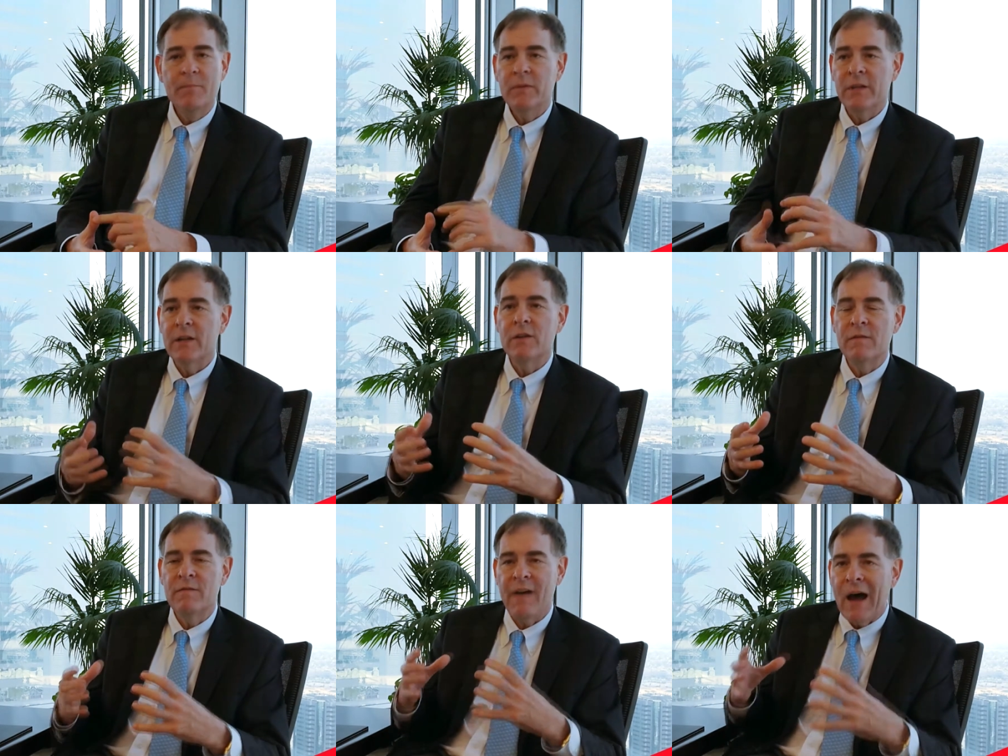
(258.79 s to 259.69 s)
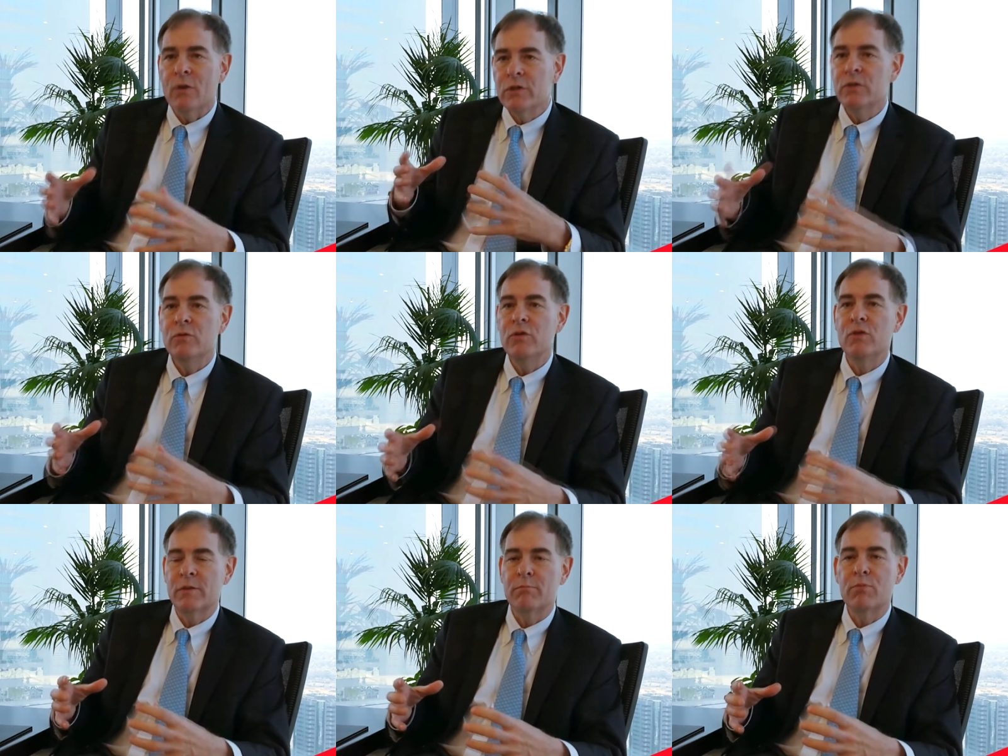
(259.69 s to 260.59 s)
That the value you
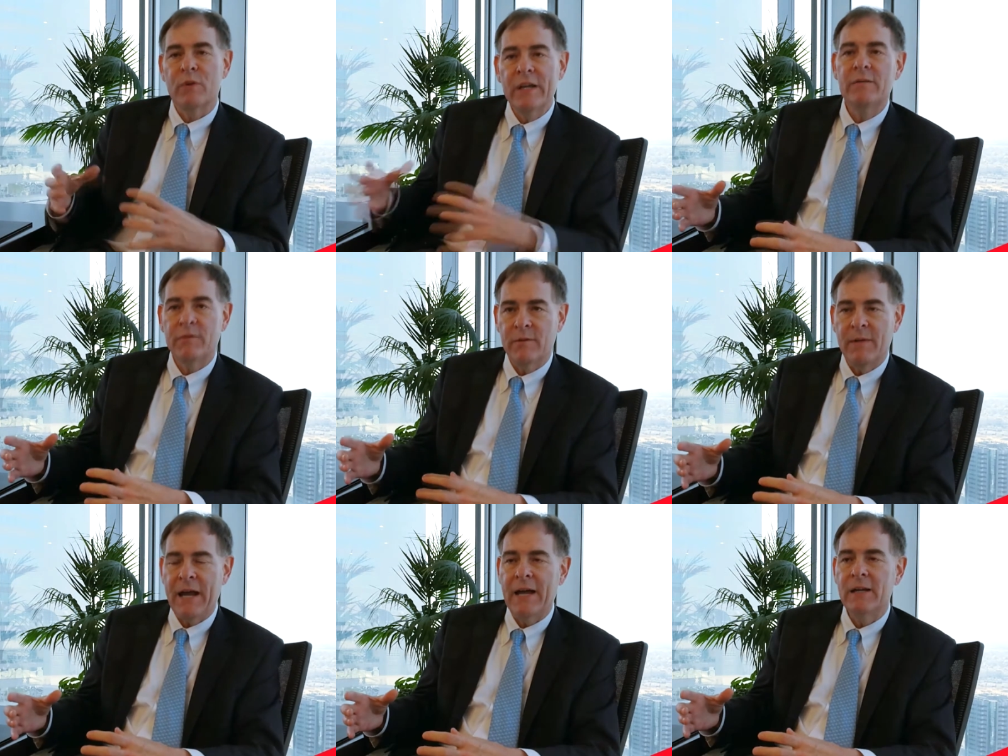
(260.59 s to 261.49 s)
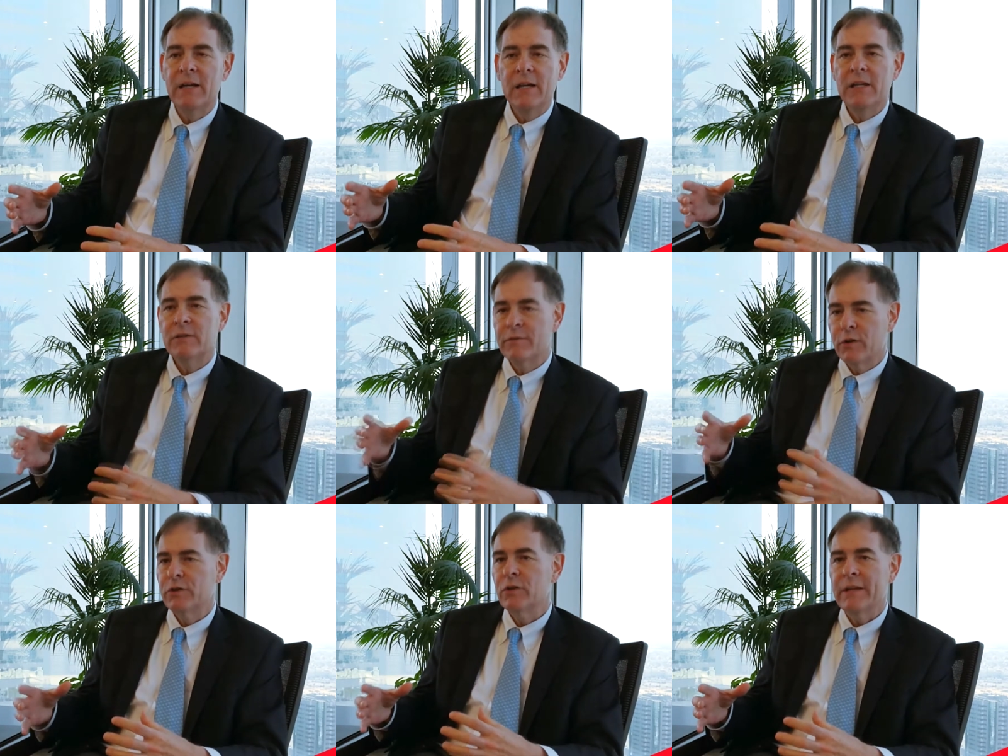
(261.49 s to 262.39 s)
can bring from that is
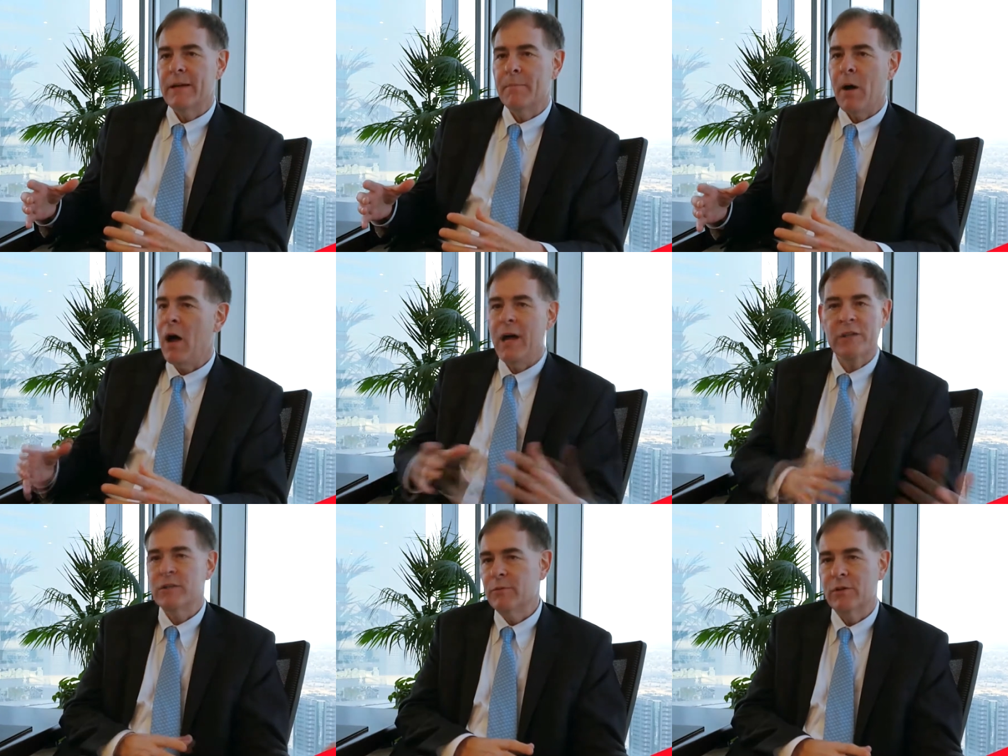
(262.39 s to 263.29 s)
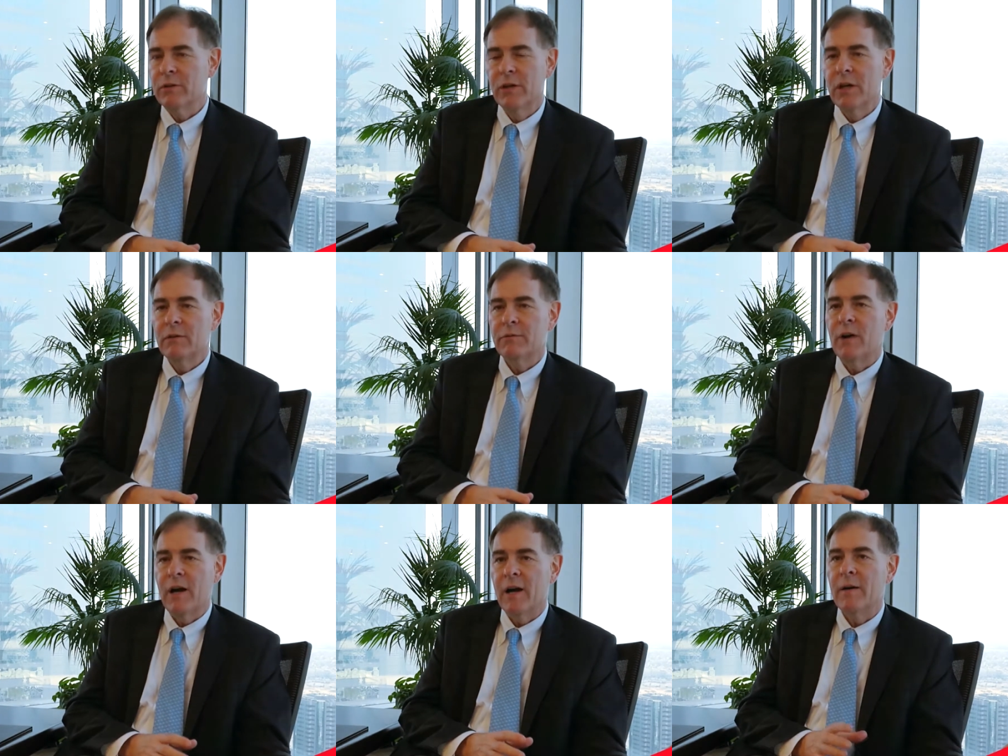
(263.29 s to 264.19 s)
virtually impossible
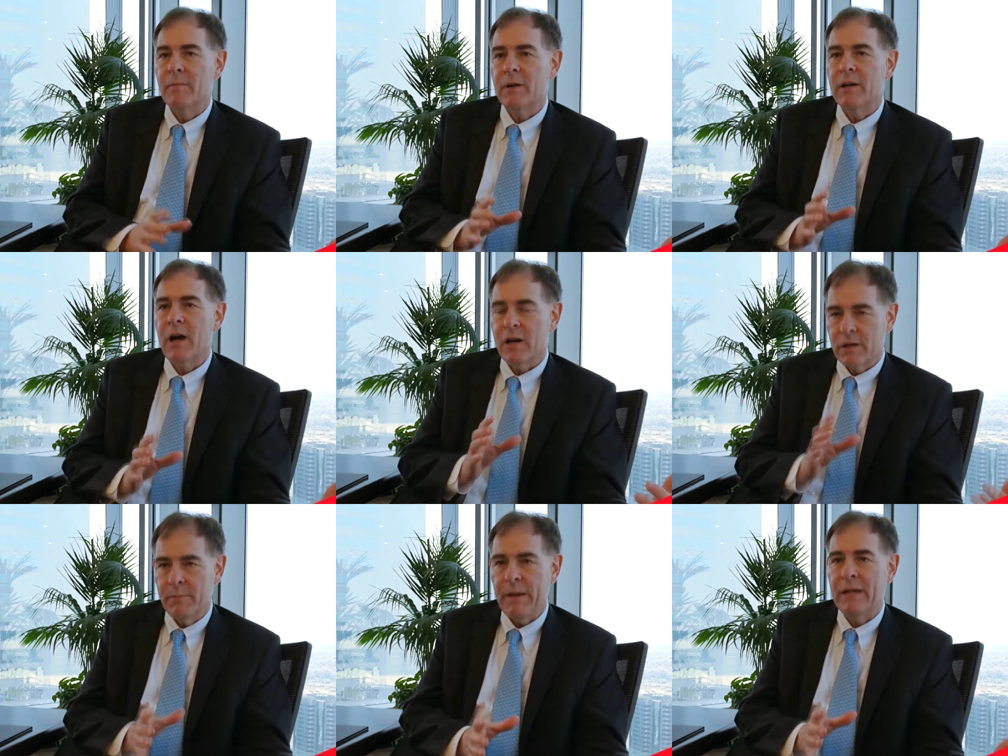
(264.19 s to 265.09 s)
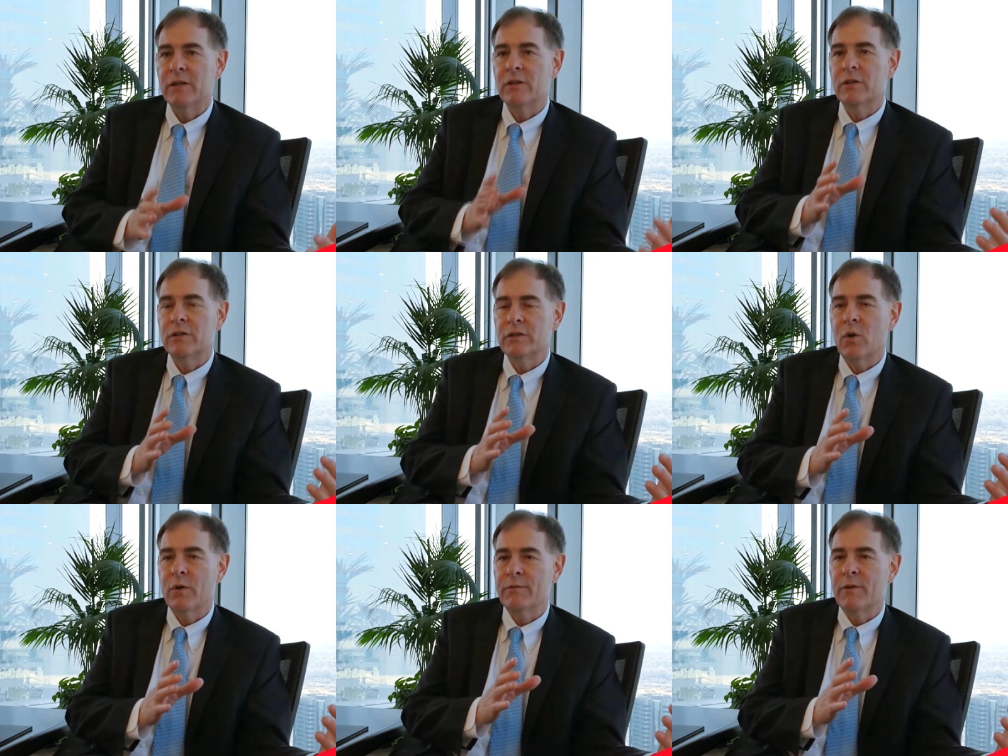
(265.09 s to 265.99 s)
from our competitors
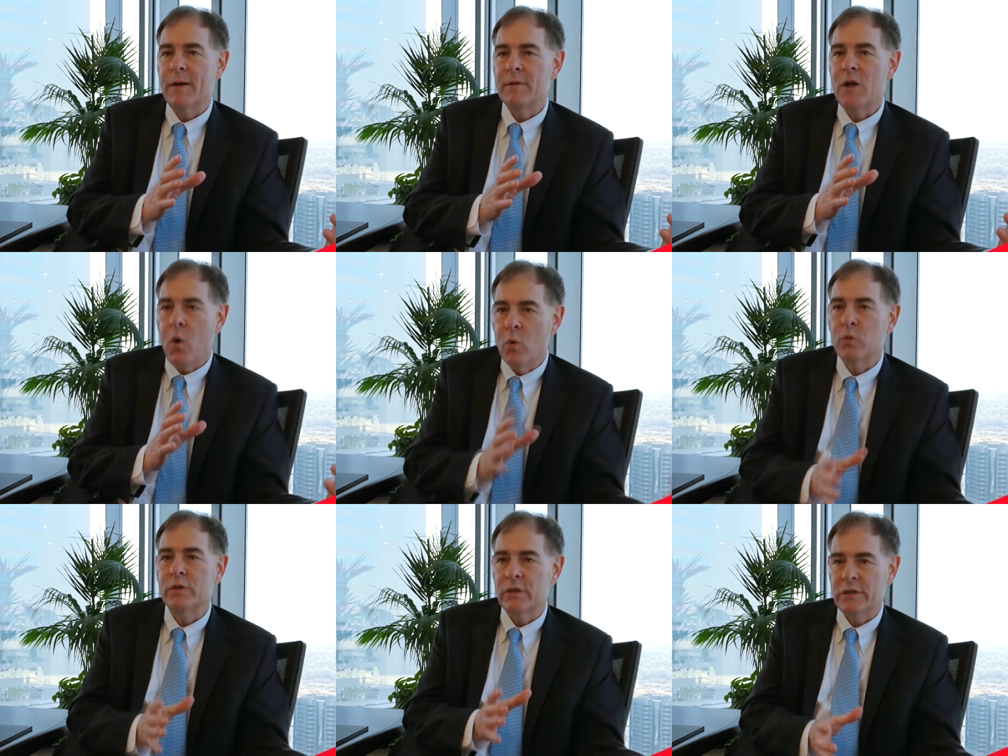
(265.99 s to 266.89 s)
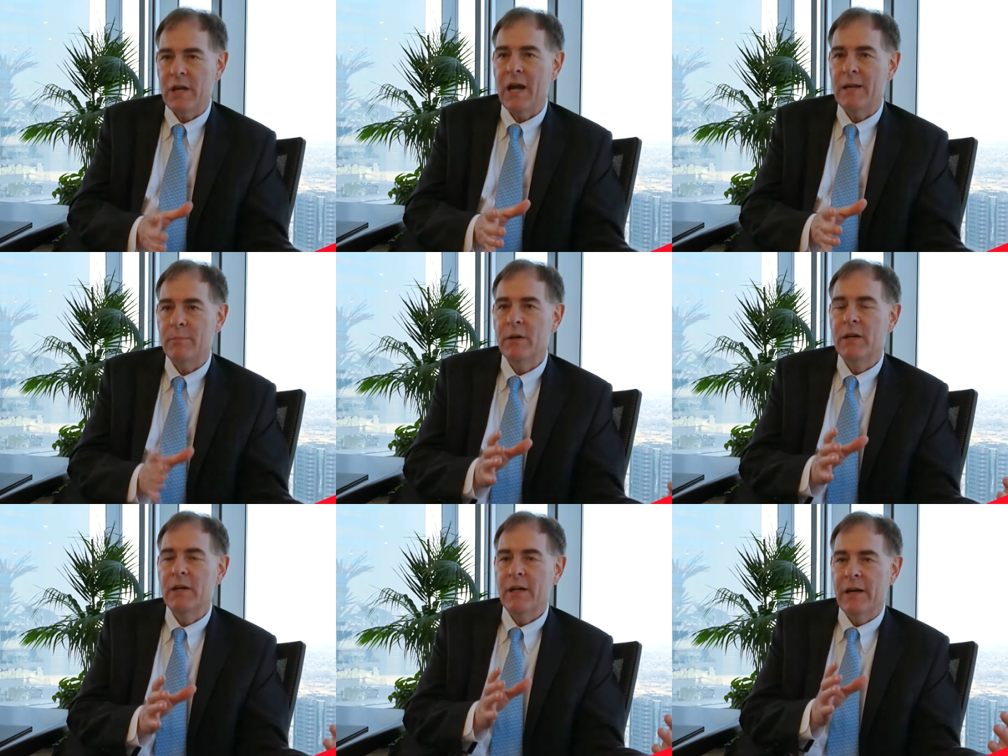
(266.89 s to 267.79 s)
or from an older type
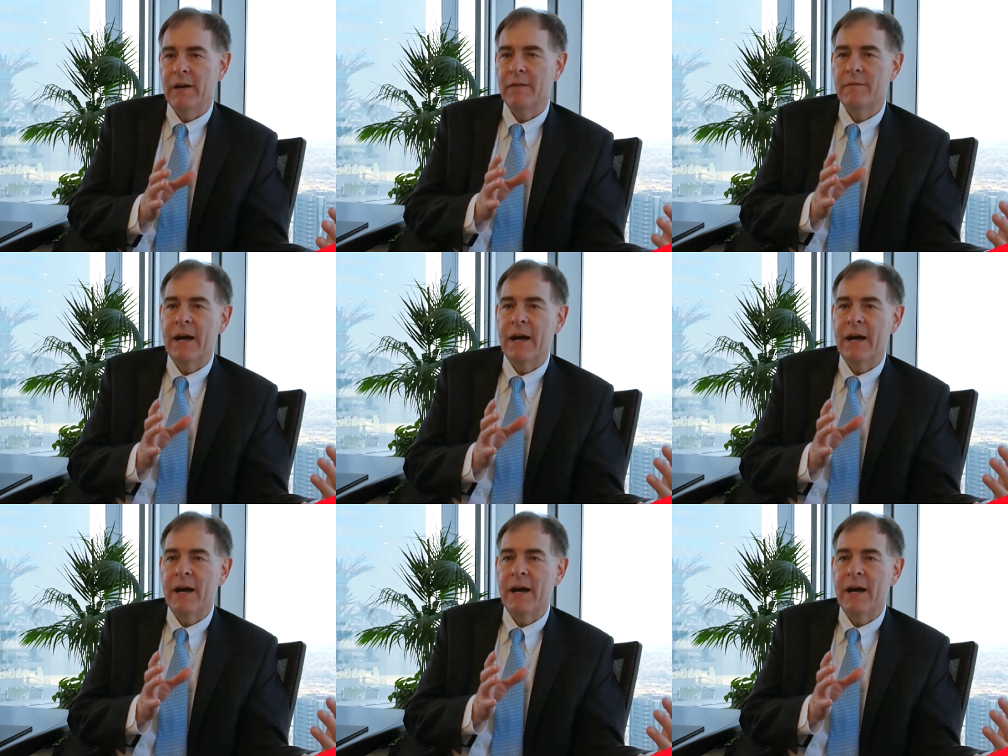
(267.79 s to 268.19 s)
of